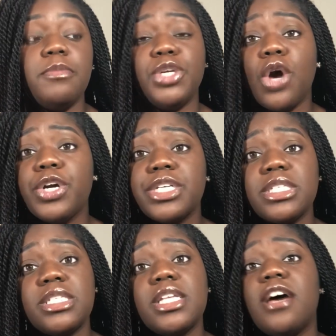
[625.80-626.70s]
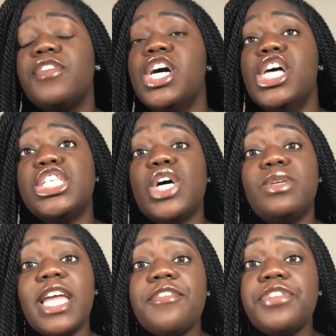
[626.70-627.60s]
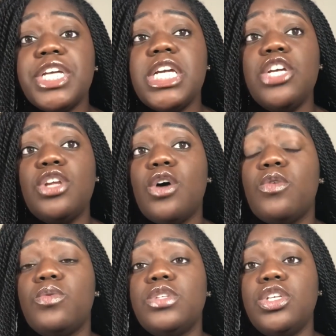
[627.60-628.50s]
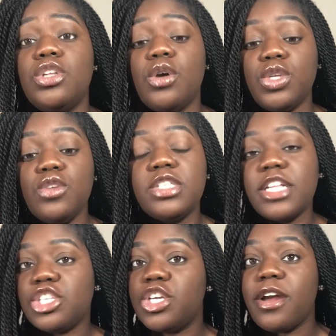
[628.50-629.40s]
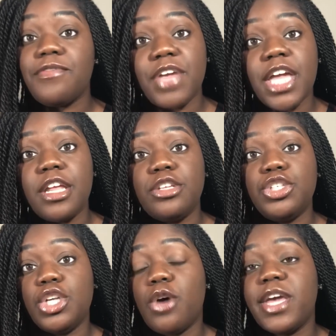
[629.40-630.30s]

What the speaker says: yogurts and stuff. So definitely, use that to your advantage.